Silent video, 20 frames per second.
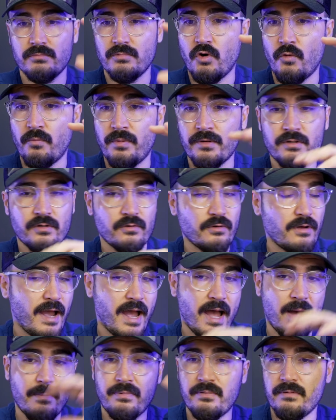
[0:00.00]
open your
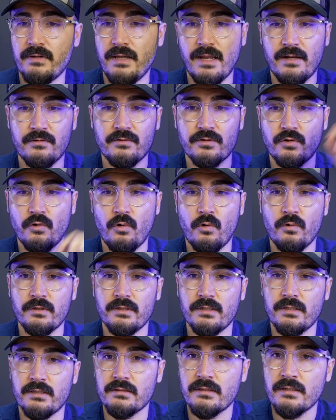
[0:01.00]
app and record
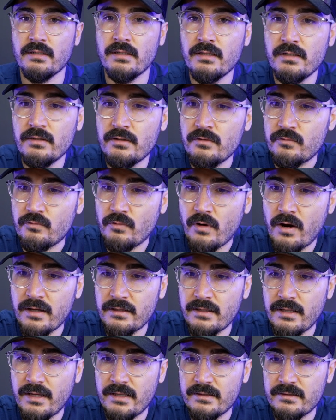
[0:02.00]
it
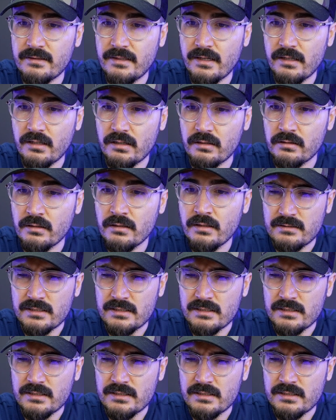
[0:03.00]
right and there.